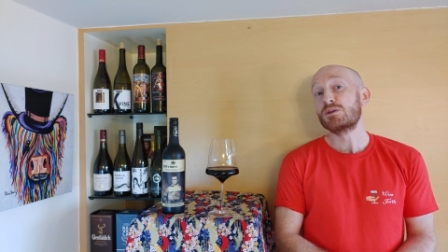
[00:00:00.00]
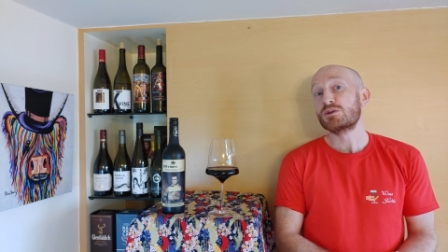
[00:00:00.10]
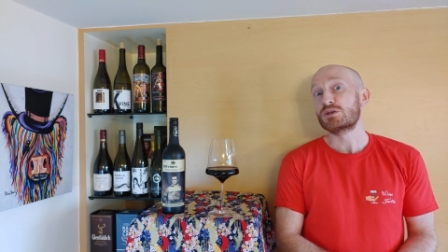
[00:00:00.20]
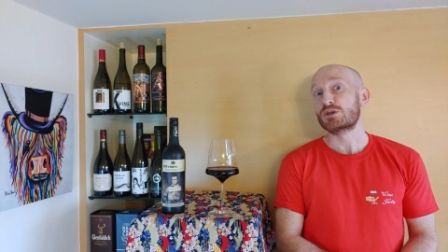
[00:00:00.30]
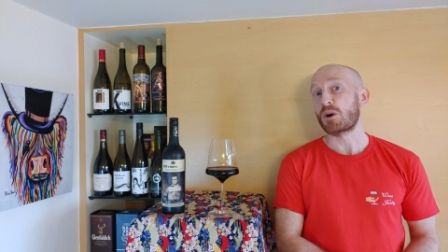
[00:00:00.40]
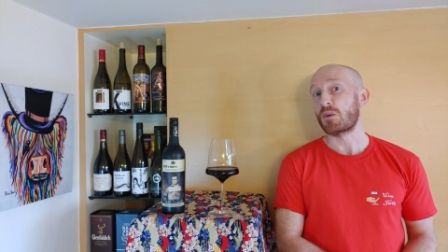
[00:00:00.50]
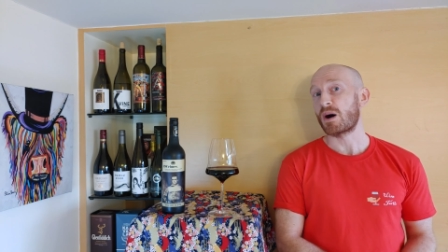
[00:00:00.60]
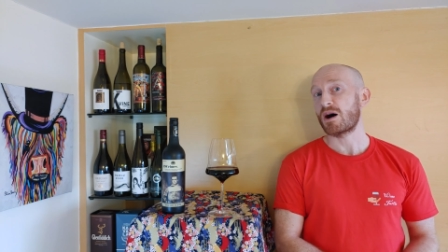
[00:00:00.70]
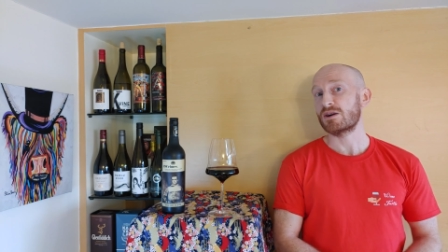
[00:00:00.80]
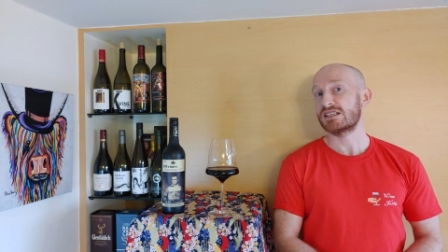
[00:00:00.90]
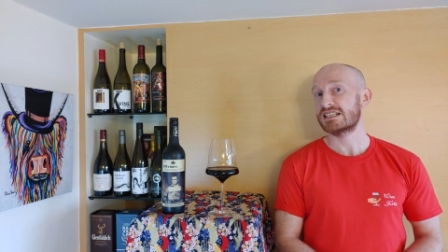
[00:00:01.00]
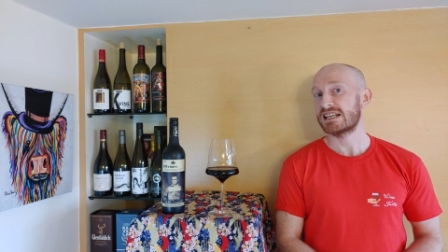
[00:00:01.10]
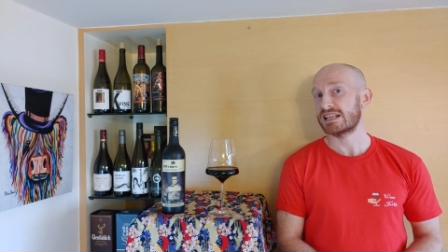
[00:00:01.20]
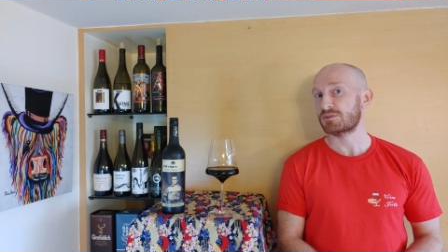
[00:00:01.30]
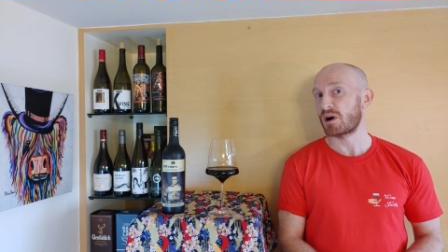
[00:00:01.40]
So, on to
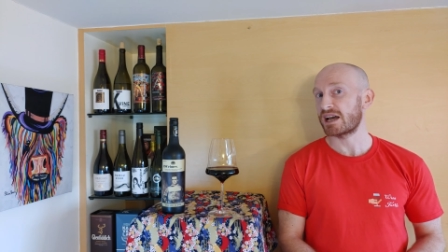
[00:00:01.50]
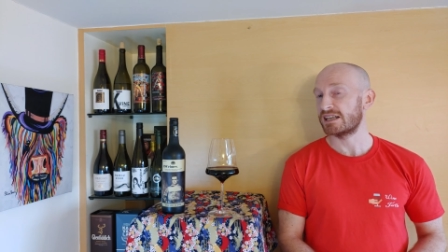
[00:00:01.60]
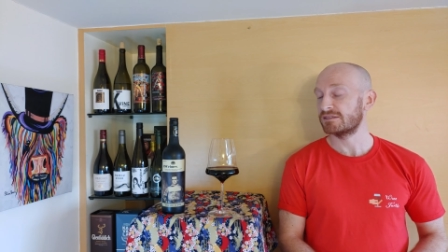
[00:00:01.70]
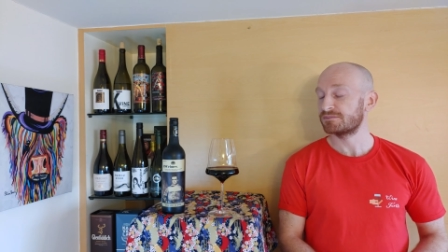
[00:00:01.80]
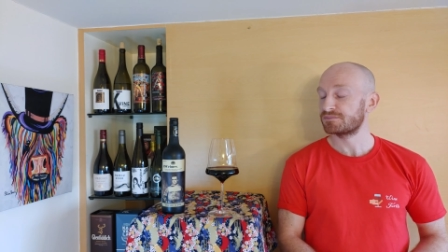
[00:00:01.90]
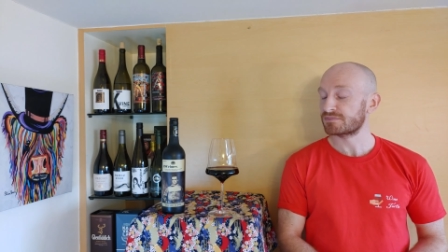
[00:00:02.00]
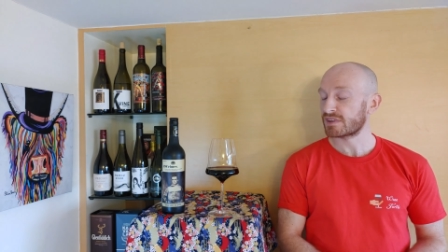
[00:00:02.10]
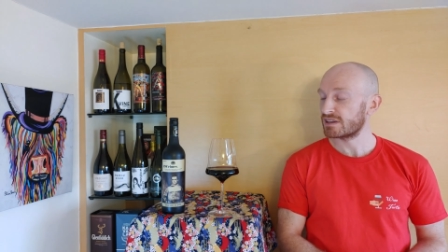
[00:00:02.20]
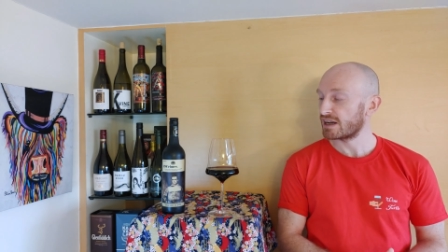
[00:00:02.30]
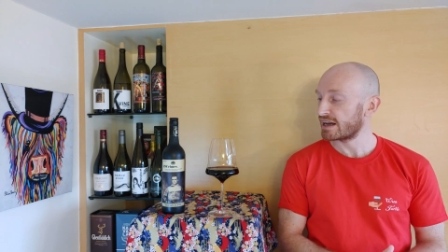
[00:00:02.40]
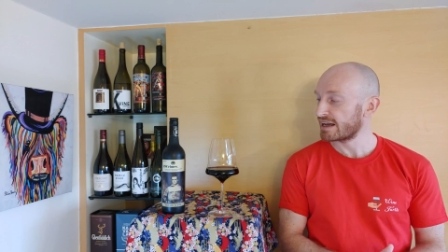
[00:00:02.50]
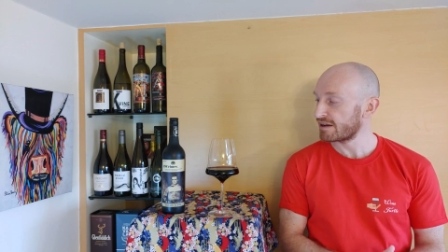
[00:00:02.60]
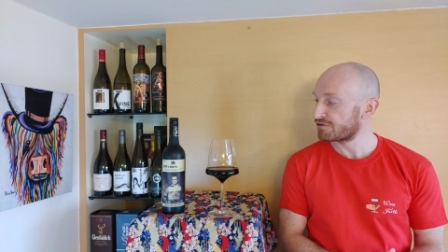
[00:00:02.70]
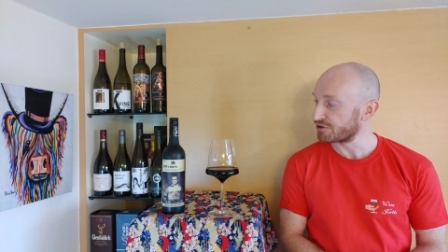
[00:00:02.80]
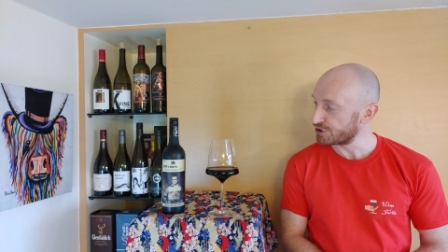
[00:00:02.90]
today's wine. I
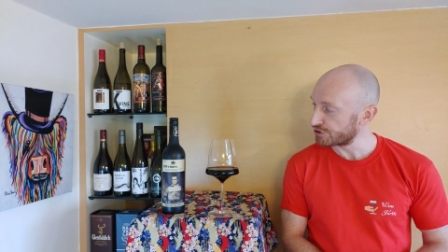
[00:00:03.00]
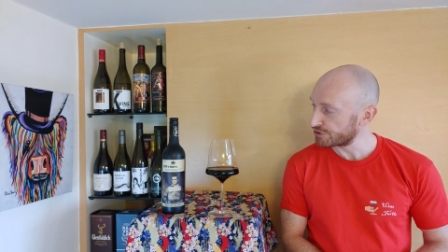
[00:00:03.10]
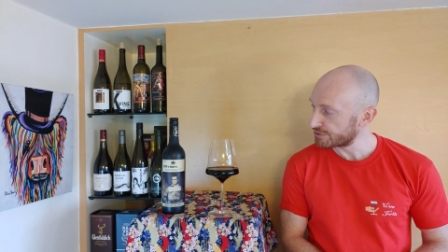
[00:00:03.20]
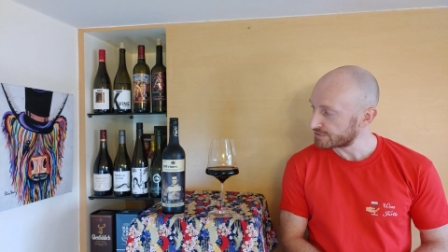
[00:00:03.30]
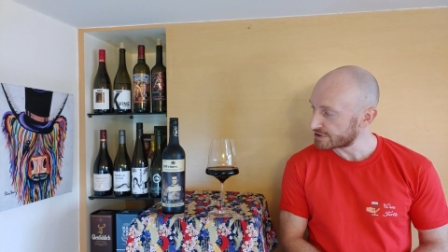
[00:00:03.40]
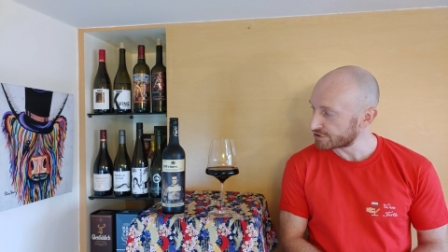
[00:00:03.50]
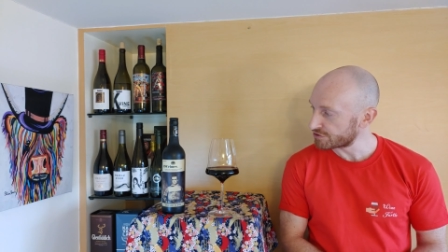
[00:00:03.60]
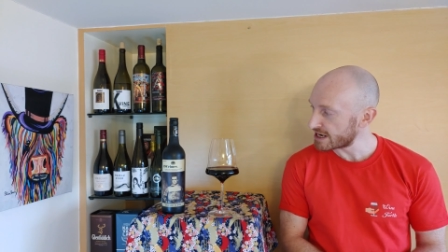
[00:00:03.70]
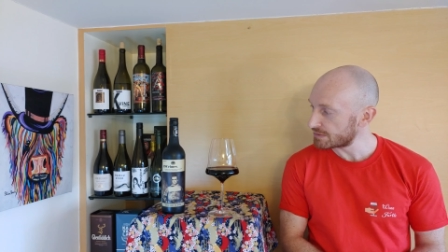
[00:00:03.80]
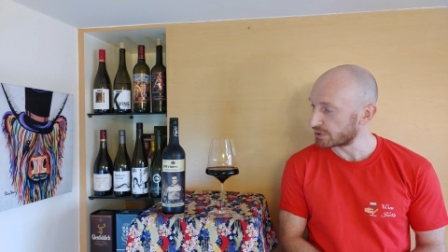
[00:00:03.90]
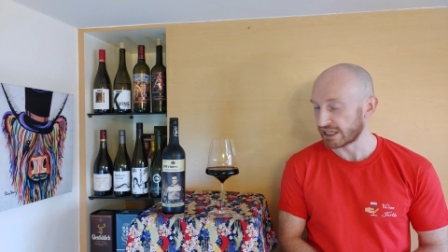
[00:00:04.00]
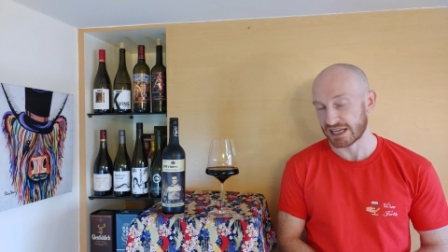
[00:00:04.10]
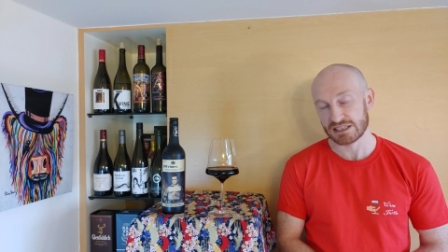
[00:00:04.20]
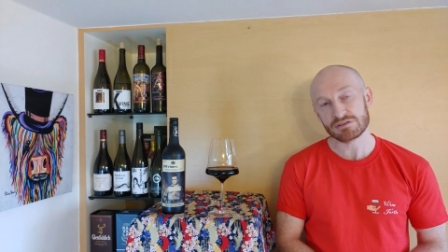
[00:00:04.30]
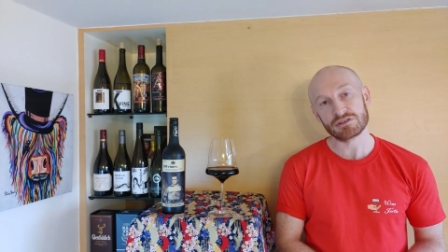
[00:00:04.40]
have for you the red
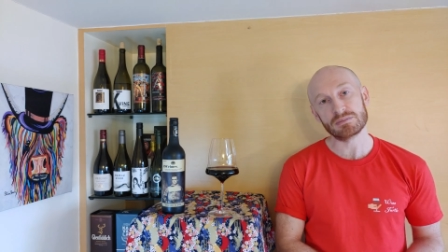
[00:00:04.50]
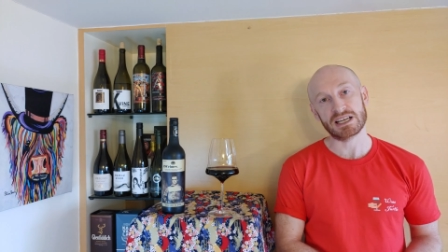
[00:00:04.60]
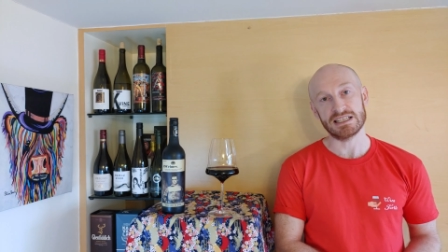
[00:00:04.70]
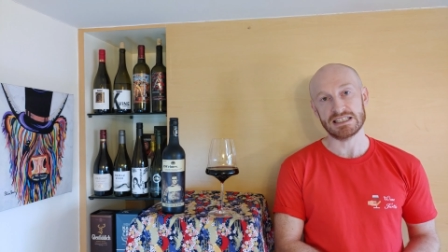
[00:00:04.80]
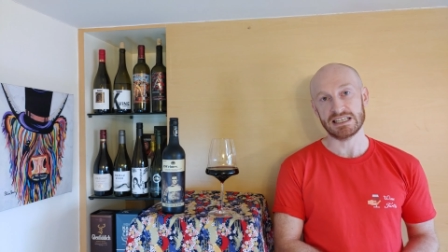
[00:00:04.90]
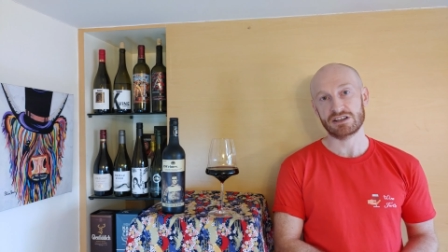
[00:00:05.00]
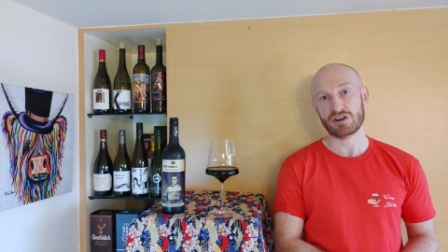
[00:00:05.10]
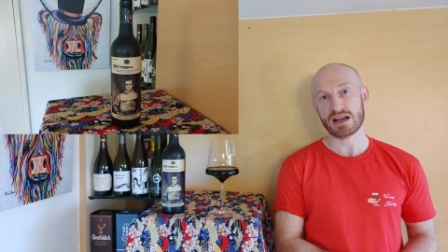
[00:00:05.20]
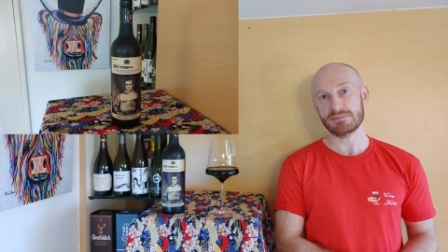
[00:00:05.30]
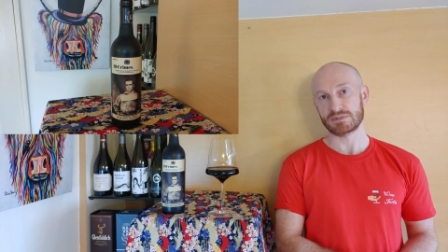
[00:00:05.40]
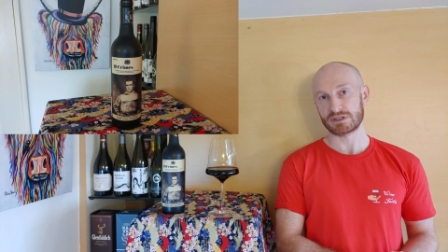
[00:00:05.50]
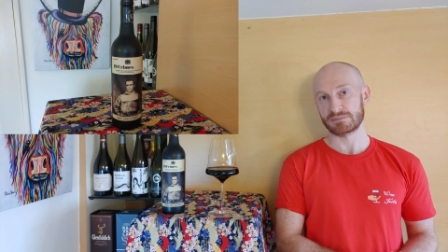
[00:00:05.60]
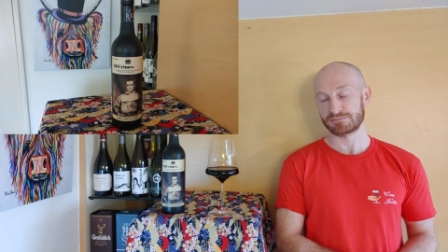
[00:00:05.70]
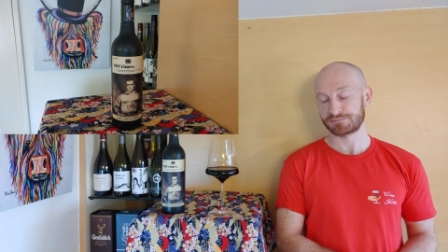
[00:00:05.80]
blend from 19 Crimes.